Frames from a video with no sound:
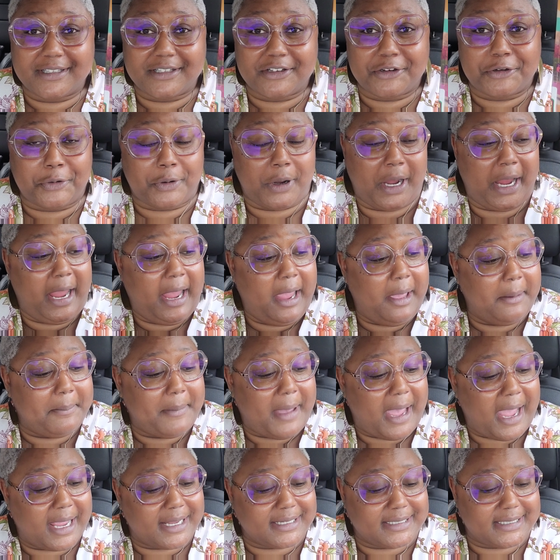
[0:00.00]
grabbed
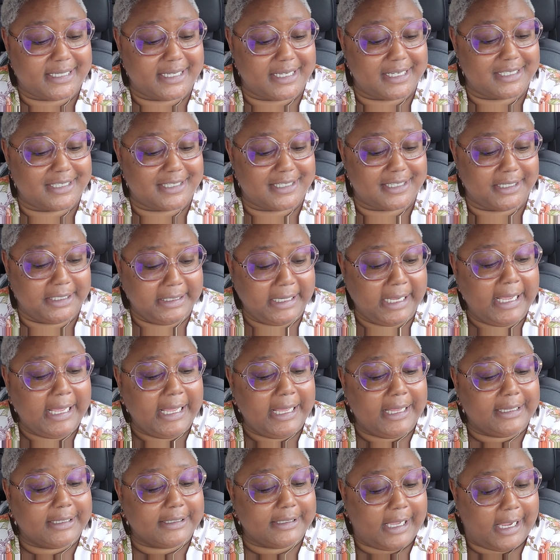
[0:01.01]
my attention
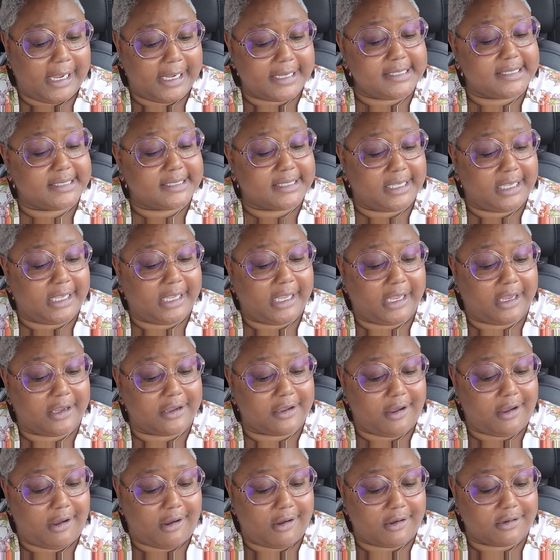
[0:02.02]
light
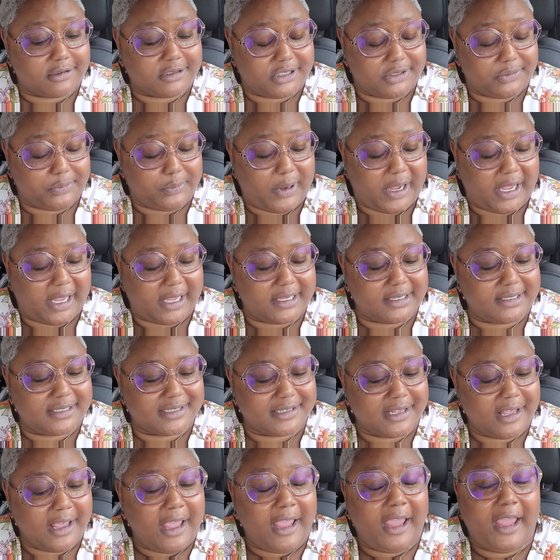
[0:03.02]
skin gone to
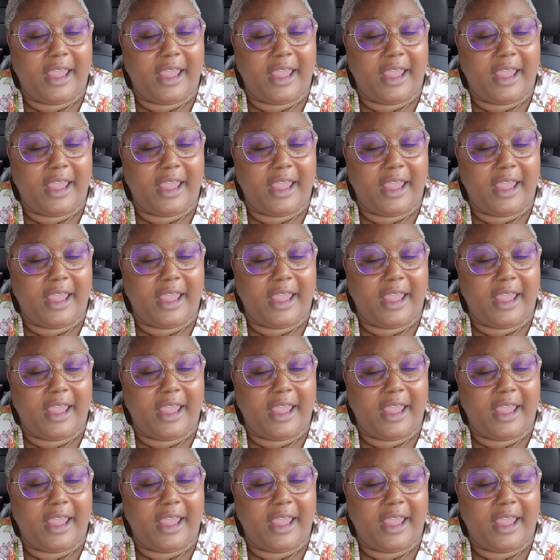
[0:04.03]
waste